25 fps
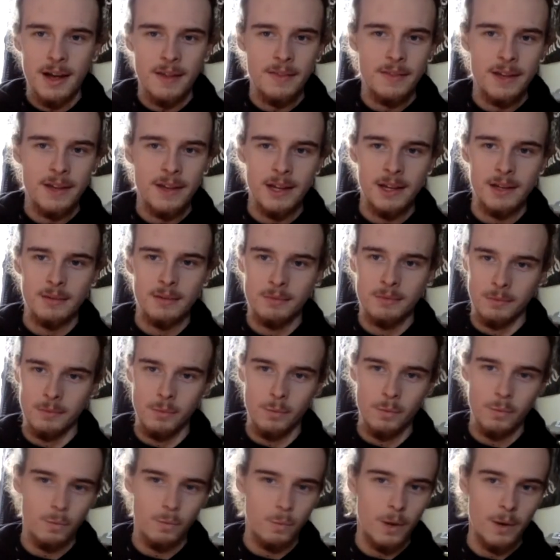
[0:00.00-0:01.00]
And then
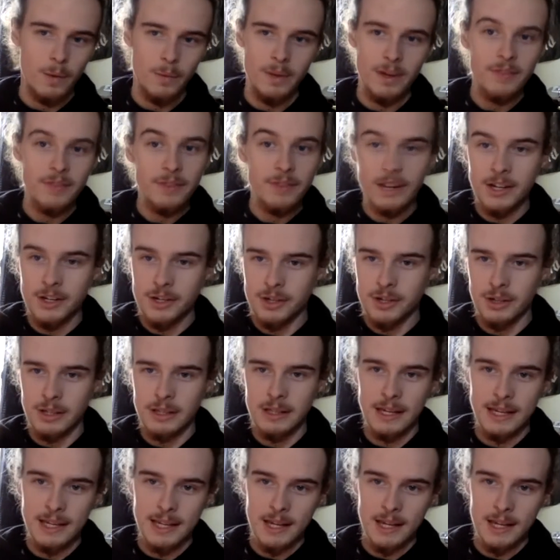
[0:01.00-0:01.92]
when we eventually